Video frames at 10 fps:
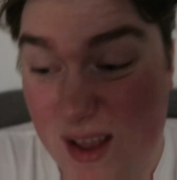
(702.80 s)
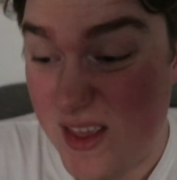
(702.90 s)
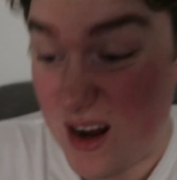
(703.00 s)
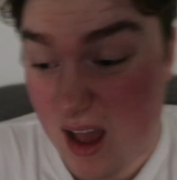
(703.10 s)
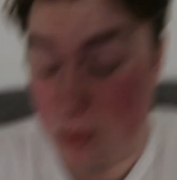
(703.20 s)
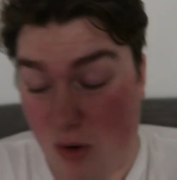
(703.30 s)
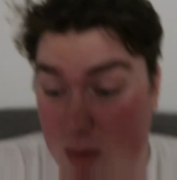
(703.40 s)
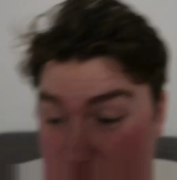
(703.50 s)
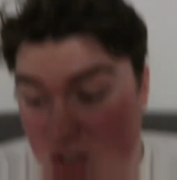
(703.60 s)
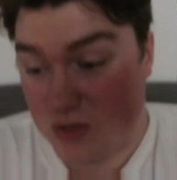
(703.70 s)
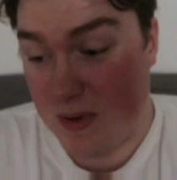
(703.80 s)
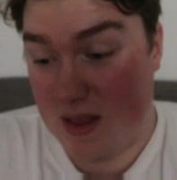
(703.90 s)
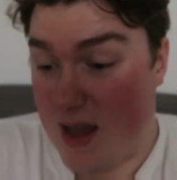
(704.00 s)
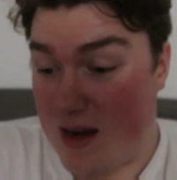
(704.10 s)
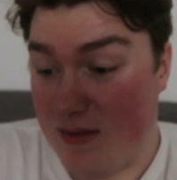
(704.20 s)
and then that'll probably just be
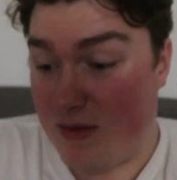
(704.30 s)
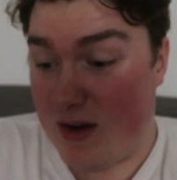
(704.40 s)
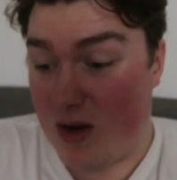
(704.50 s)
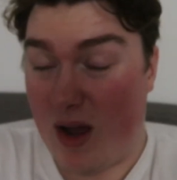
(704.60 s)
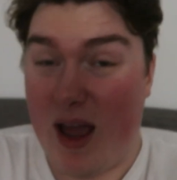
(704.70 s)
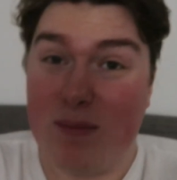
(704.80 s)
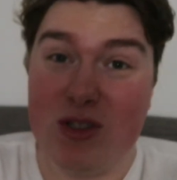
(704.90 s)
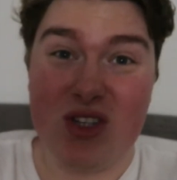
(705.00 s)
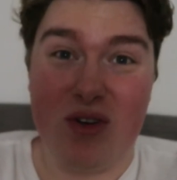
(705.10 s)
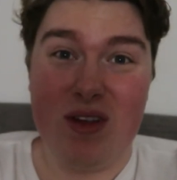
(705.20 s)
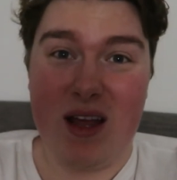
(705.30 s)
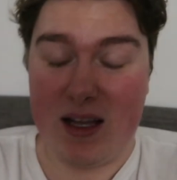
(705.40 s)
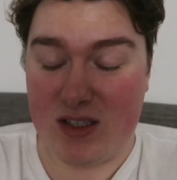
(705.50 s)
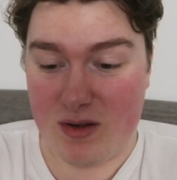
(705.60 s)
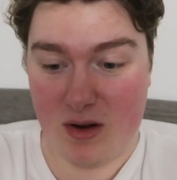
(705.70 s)
the end of the video. I am sorry
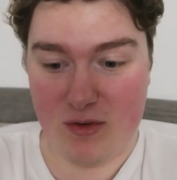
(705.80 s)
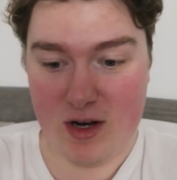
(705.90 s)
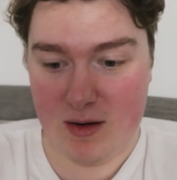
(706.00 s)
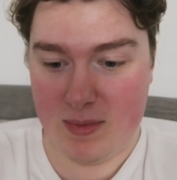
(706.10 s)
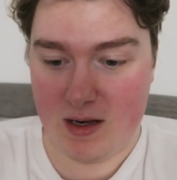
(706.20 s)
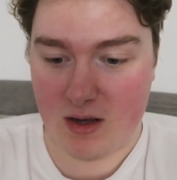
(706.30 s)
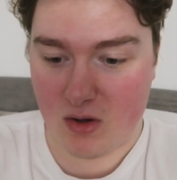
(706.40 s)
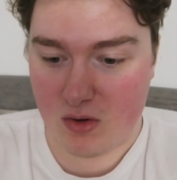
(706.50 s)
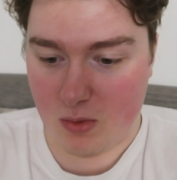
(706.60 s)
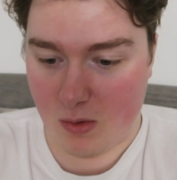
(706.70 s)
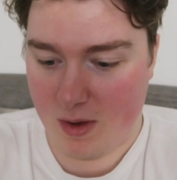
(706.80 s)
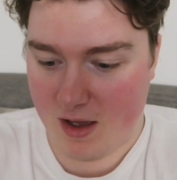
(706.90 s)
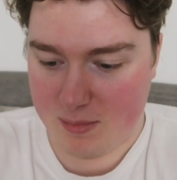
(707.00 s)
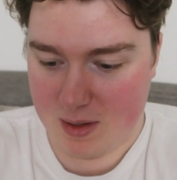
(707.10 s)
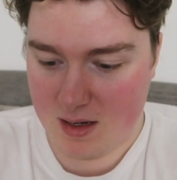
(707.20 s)
that it's not really been a good one. We
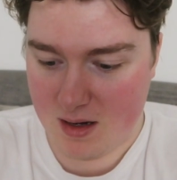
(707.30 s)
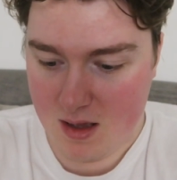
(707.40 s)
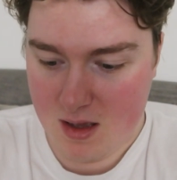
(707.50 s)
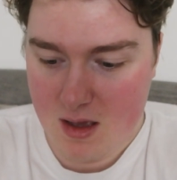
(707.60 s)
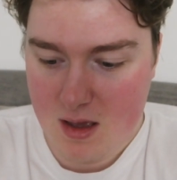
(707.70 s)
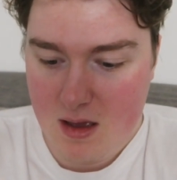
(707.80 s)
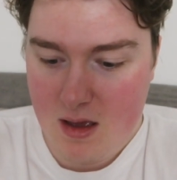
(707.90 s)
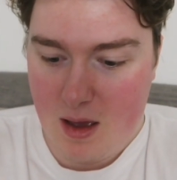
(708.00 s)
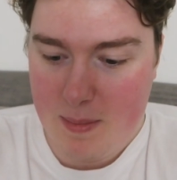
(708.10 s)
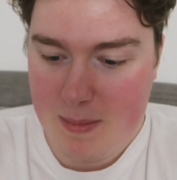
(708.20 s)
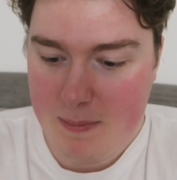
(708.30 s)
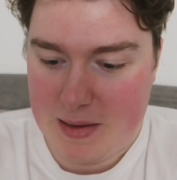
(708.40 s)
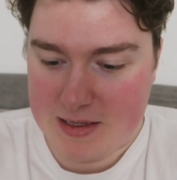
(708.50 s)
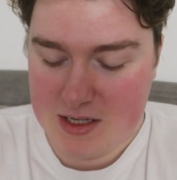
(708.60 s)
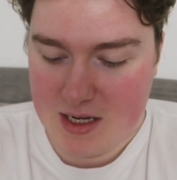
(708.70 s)
have been a bit
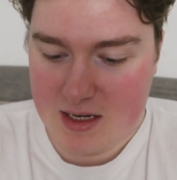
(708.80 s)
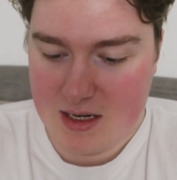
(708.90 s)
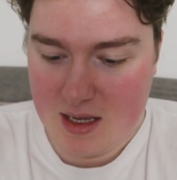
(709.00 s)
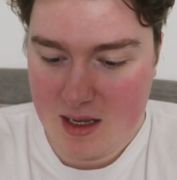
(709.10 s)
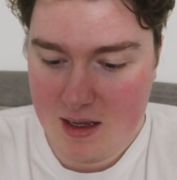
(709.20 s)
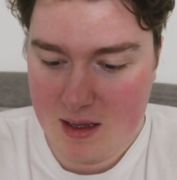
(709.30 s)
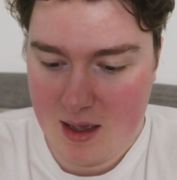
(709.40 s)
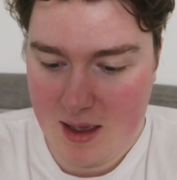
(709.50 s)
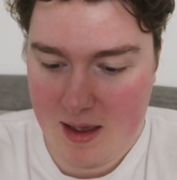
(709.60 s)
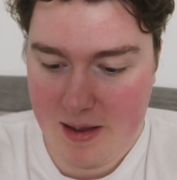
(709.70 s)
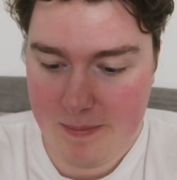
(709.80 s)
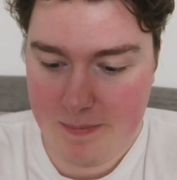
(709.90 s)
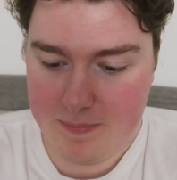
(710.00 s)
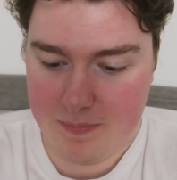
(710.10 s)
busy today.